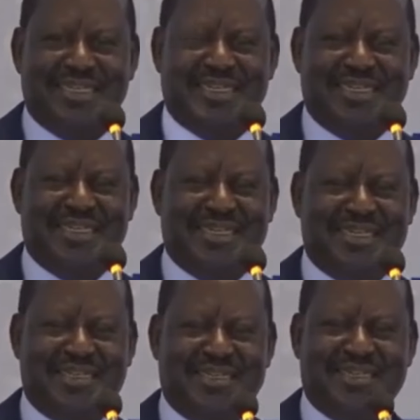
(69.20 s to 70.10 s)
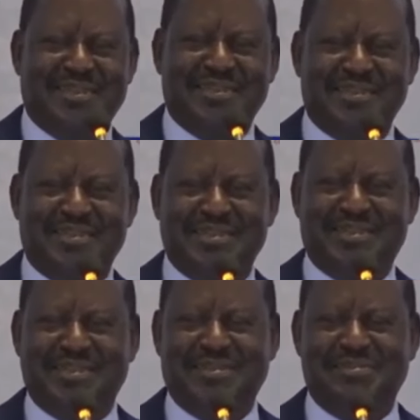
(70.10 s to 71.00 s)
that
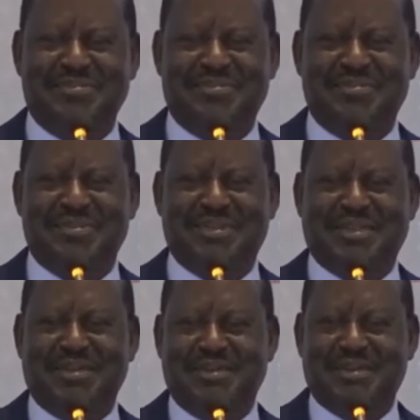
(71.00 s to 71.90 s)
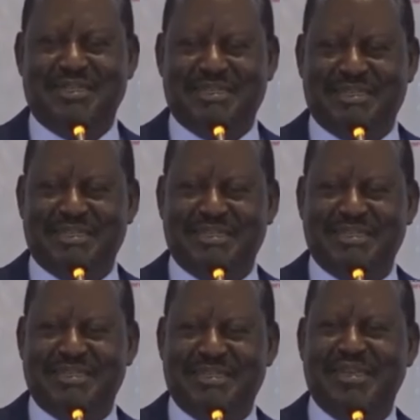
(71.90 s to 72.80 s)
some cowards
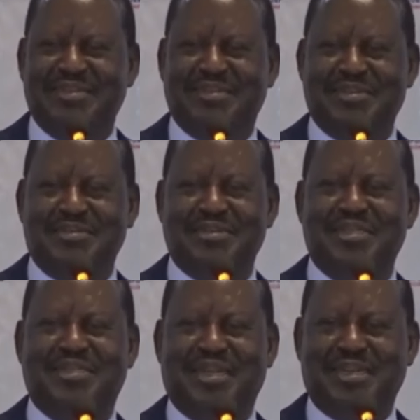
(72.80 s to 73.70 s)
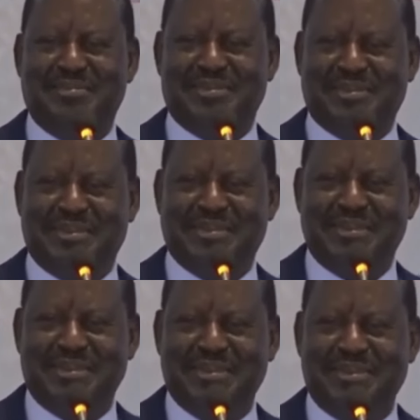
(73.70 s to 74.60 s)
die so many times
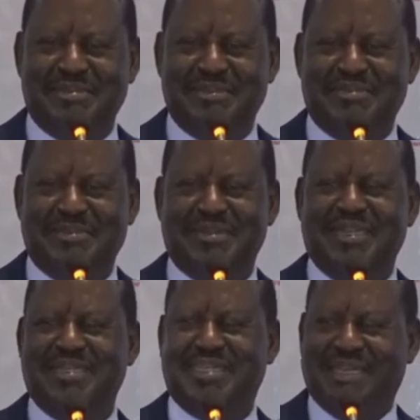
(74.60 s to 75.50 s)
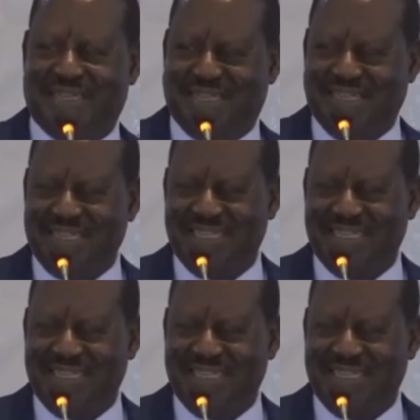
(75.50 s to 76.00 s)
before their death